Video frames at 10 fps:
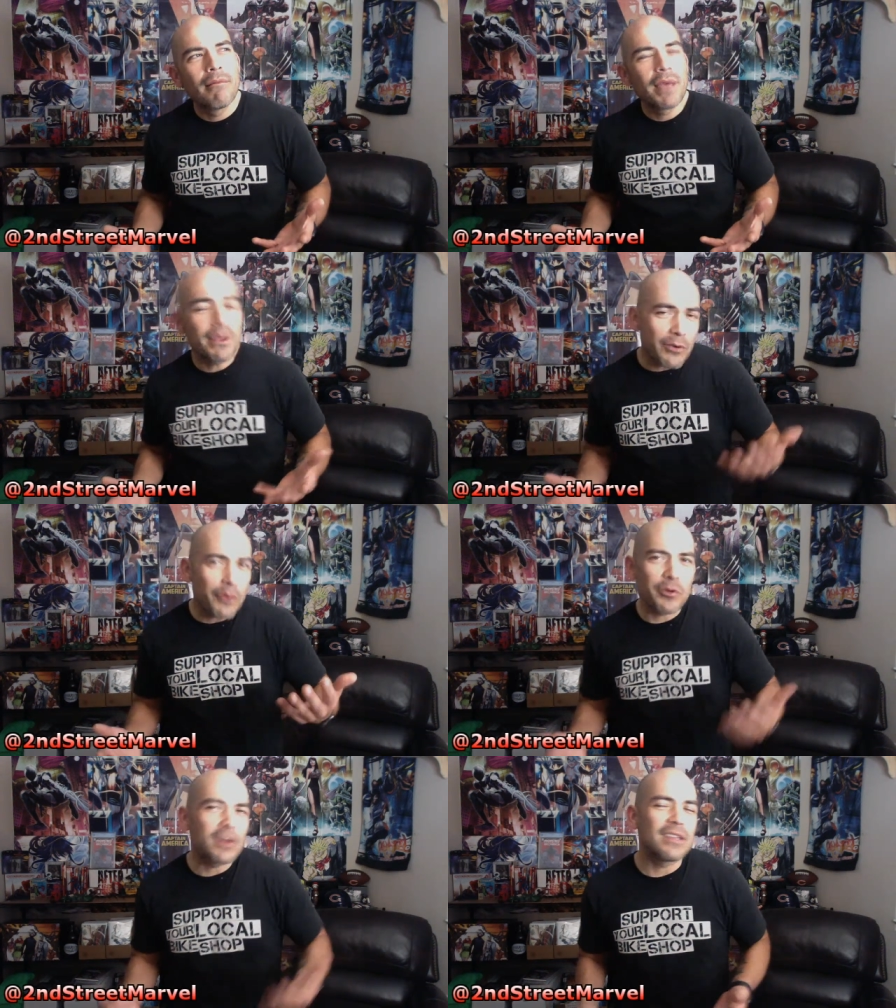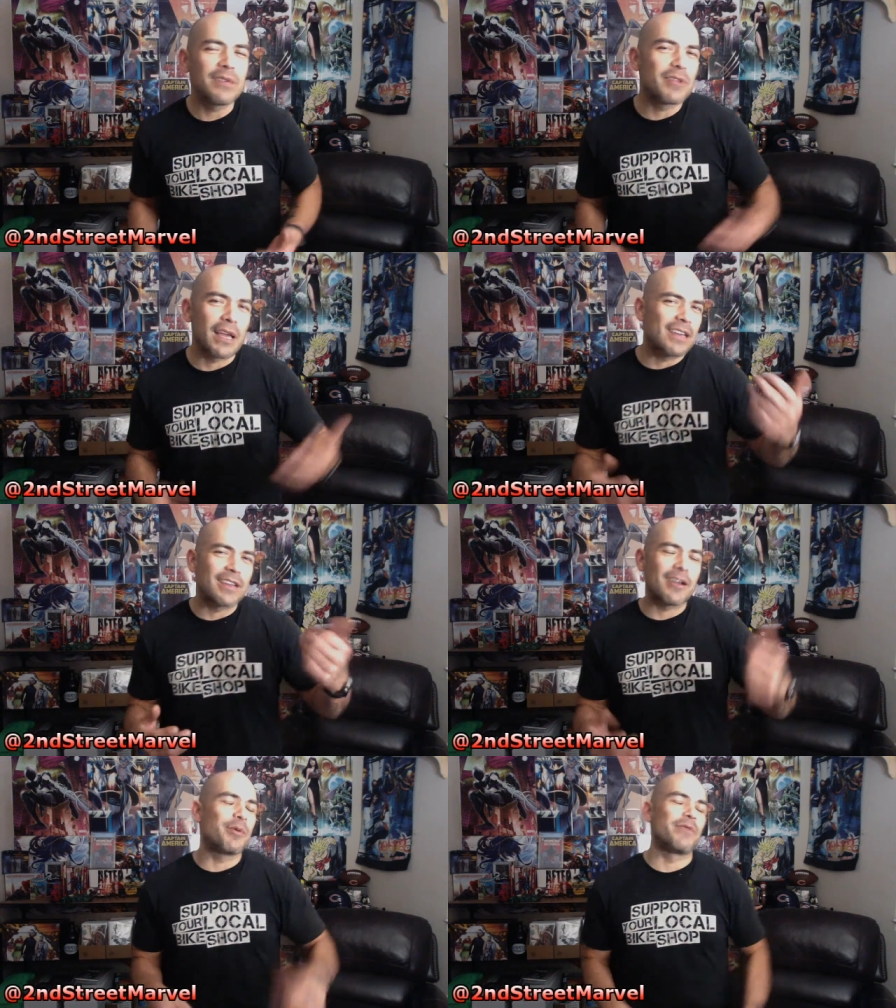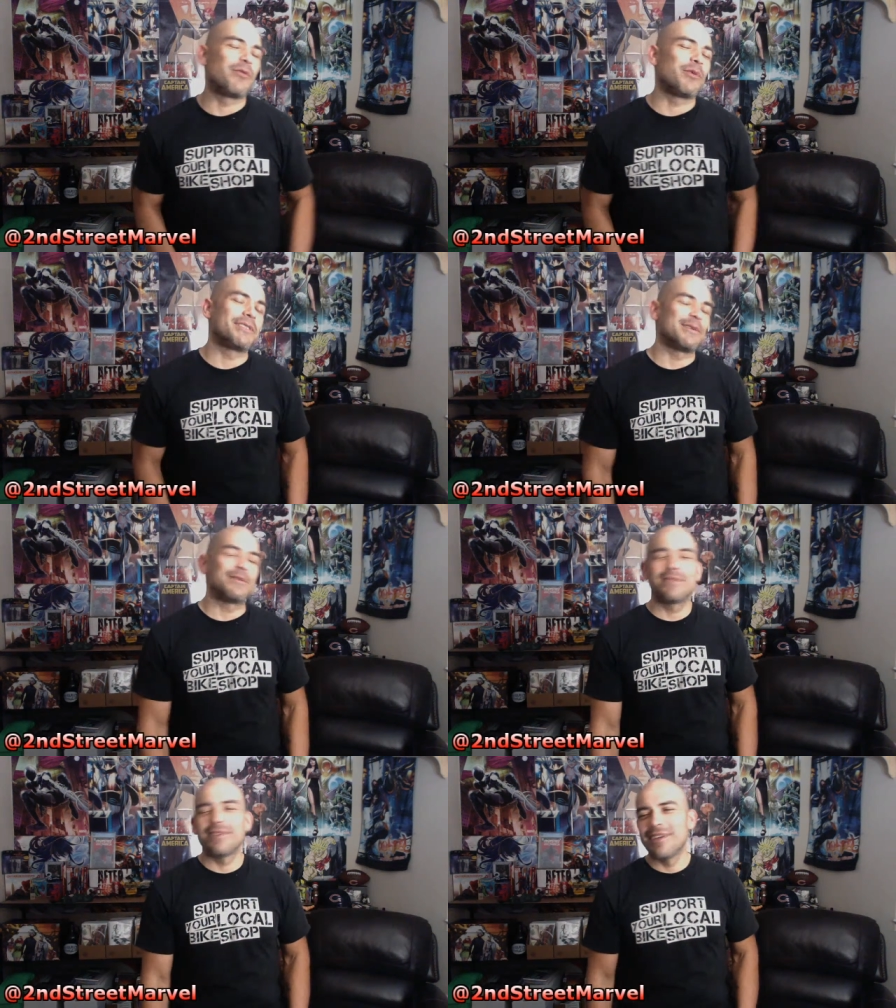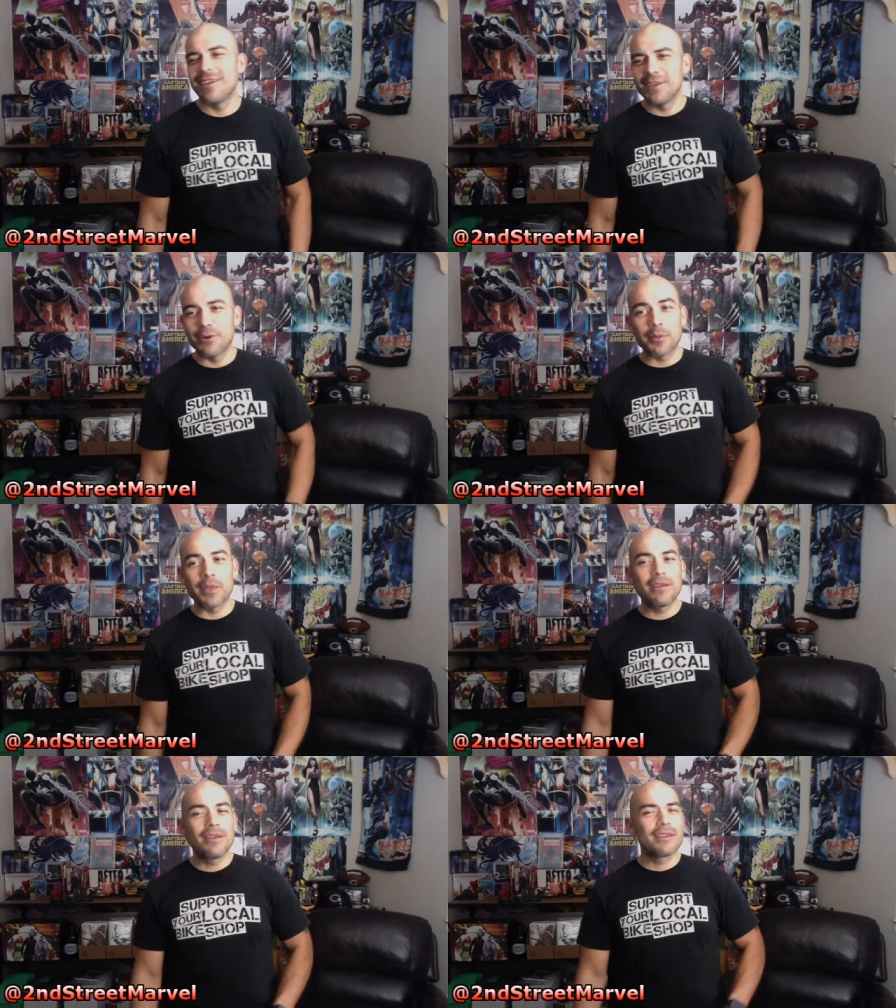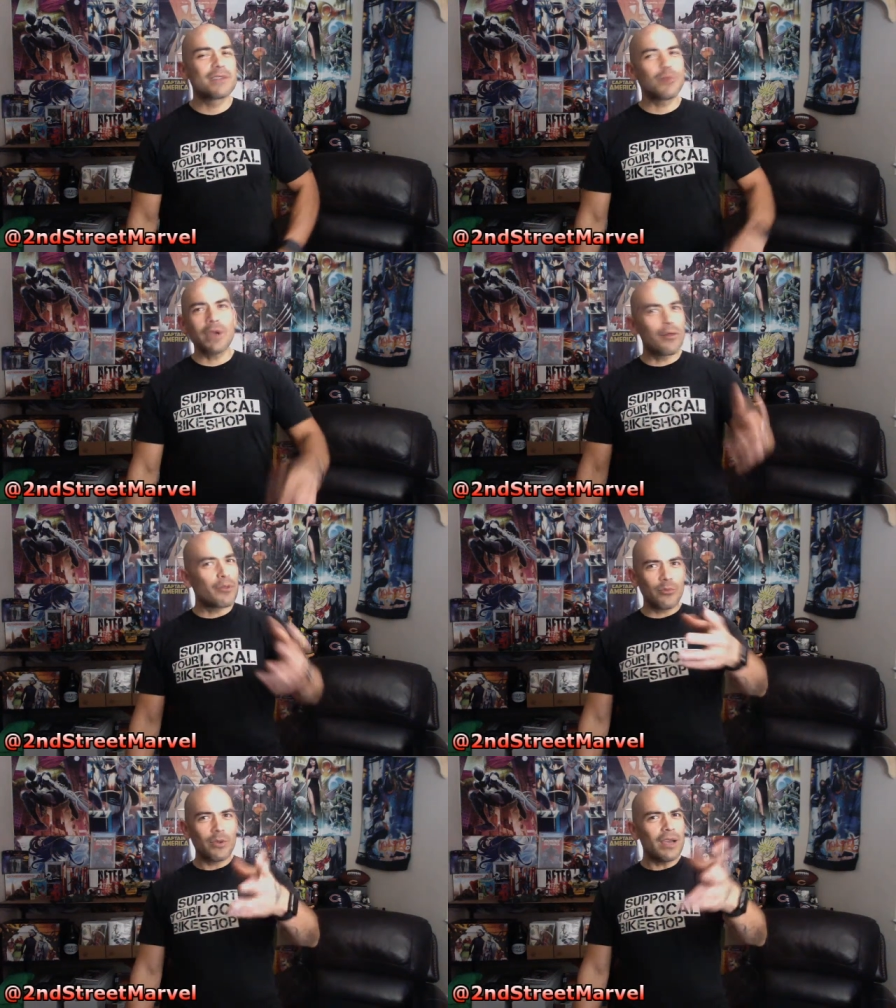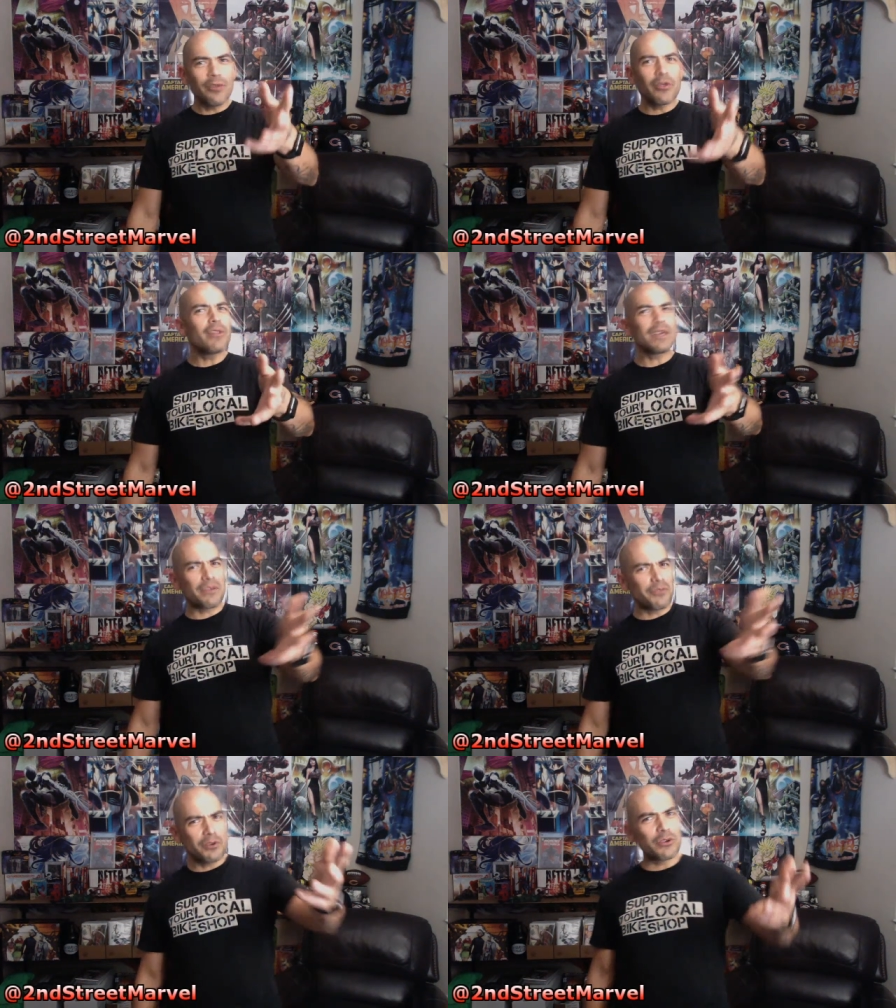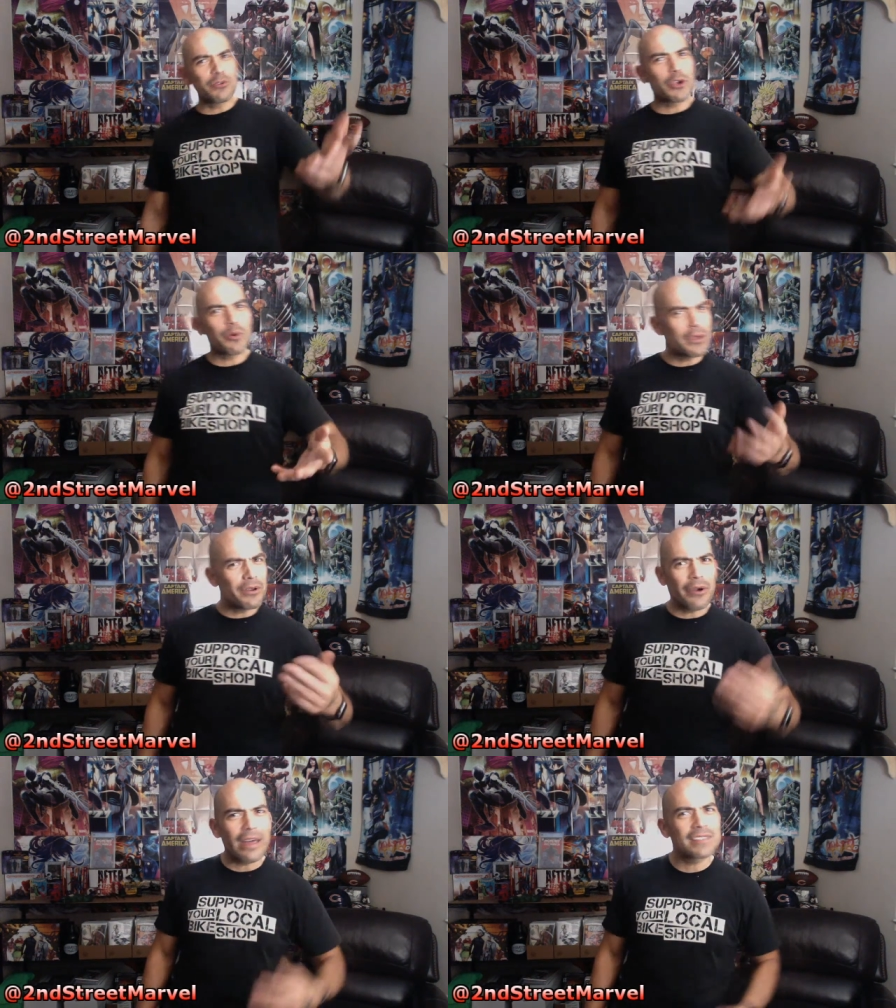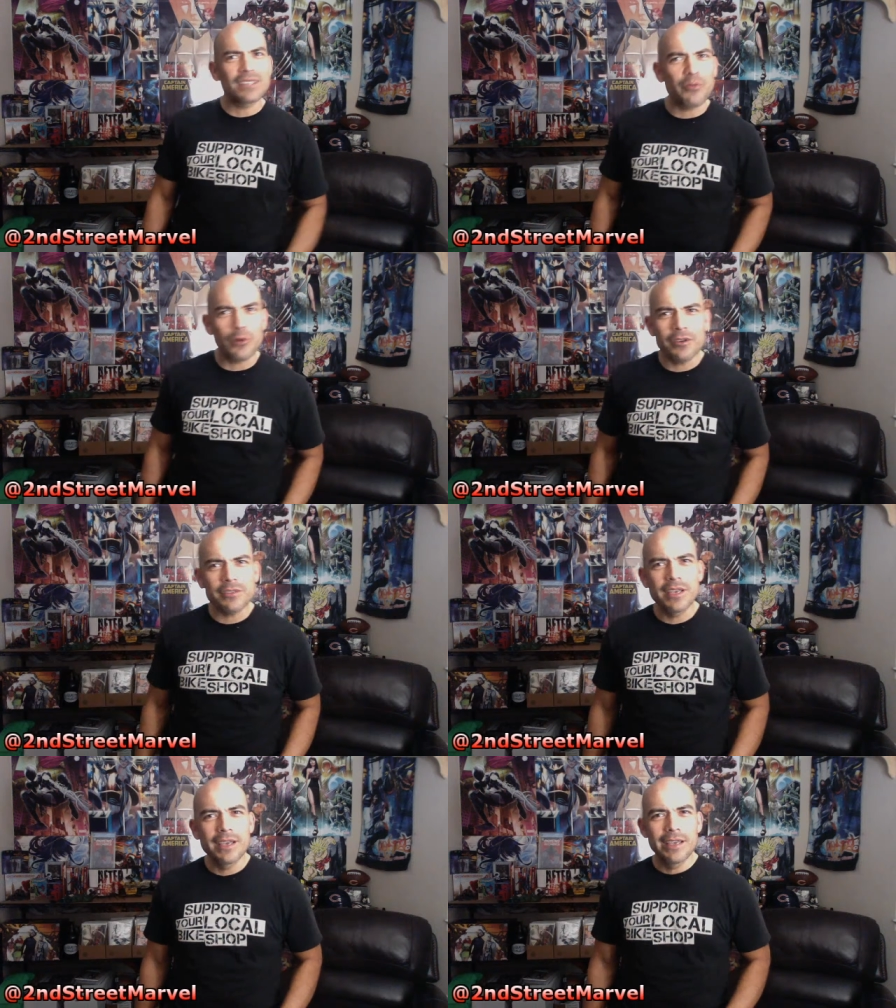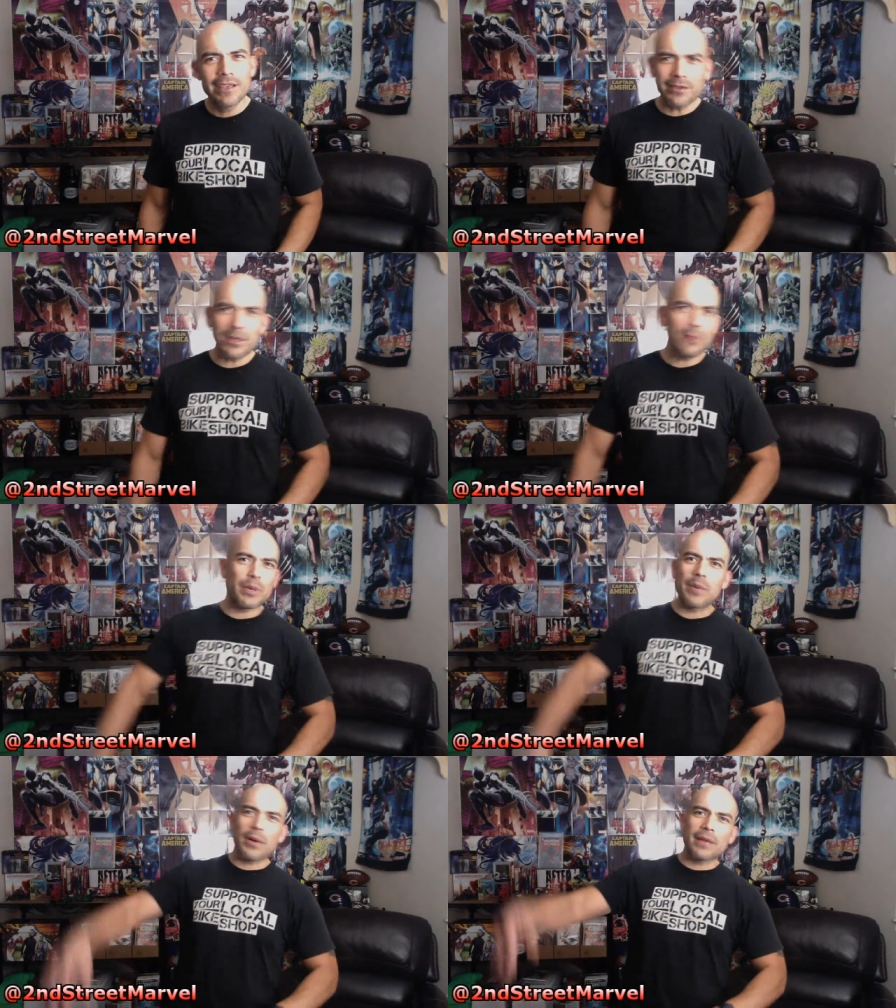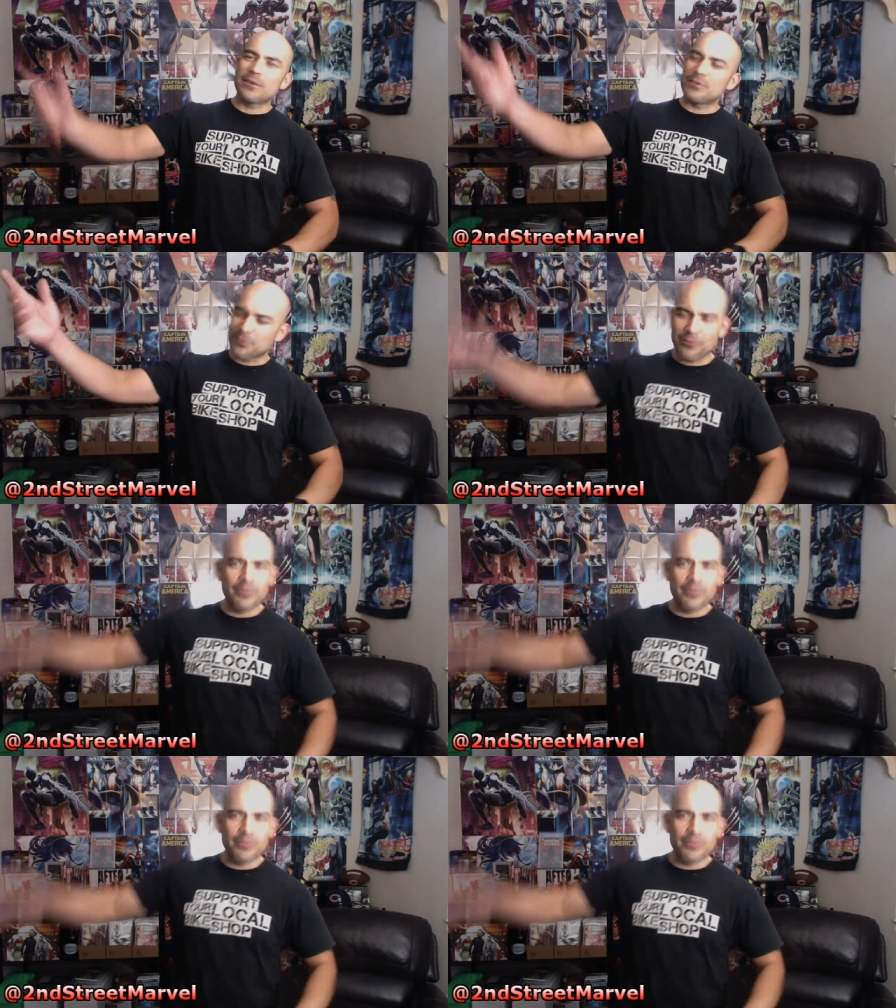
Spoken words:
And feel free to leave a like and a comment if you want to. You know what I mean? Because we all know, like, if you're a YouTuber, you know how stuff works. You don't need people out there just...